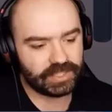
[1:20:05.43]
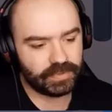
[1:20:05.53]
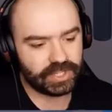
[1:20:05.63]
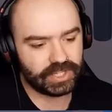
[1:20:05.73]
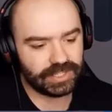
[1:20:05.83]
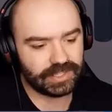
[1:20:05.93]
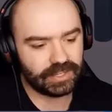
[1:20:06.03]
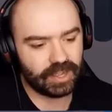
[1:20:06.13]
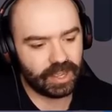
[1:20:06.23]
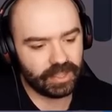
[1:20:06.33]
species
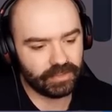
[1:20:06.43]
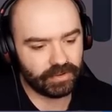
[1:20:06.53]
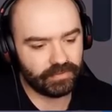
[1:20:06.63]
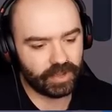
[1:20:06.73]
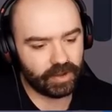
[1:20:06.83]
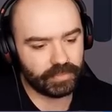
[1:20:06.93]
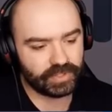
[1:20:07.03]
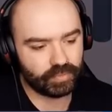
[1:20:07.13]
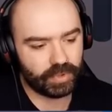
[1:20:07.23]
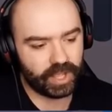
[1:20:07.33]
in other
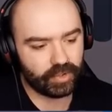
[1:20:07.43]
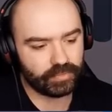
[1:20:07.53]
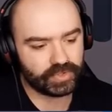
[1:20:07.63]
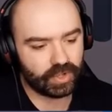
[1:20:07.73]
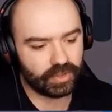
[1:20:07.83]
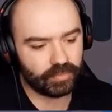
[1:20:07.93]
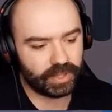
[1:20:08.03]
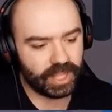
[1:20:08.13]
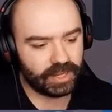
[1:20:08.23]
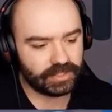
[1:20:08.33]
environmental biomes on the
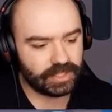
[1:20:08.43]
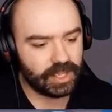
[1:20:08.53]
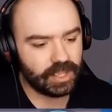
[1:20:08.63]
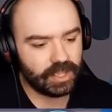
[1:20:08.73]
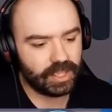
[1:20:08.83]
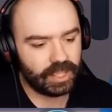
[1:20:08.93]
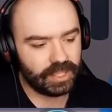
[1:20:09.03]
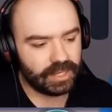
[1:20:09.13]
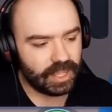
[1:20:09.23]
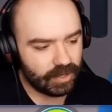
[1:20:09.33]
planet.
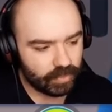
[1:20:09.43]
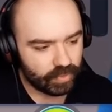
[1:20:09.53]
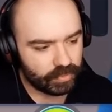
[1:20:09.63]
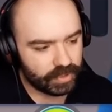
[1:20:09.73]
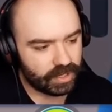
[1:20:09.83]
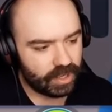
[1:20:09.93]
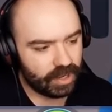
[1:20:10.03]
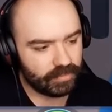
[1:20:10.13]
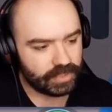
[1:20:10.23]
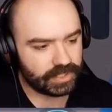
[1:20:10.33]
Inedible but
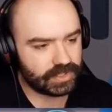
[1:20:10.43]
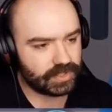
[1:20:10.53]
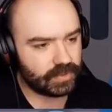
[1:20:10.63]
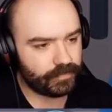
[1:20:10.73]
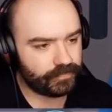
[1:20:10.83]
harmless.